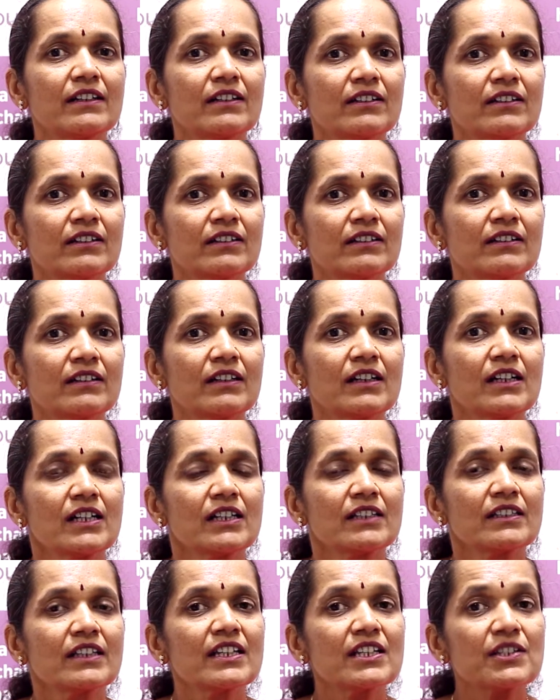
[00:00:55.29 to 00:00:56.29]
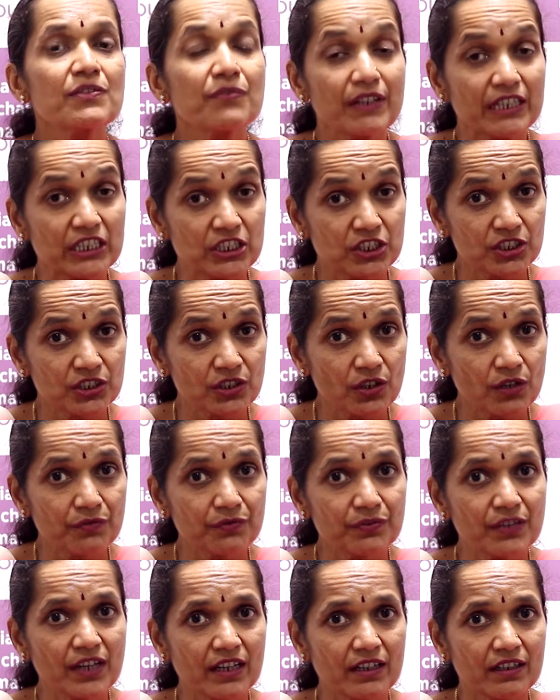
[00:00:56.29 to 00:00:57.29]
uh, there is flexion
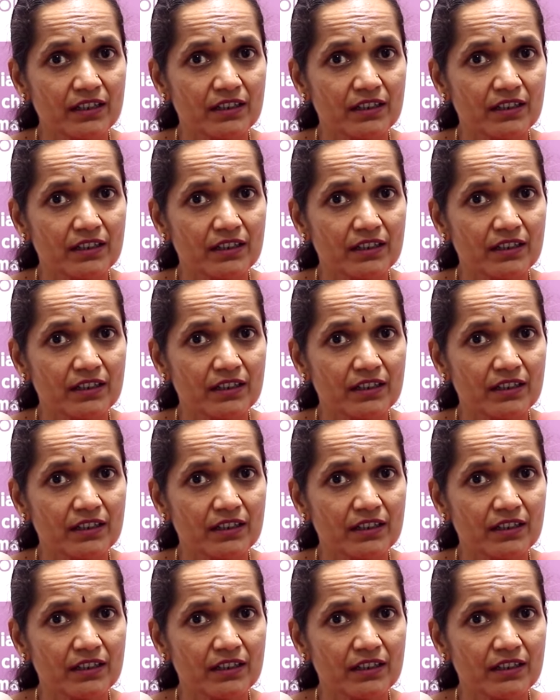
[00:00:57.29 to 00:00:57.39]
of the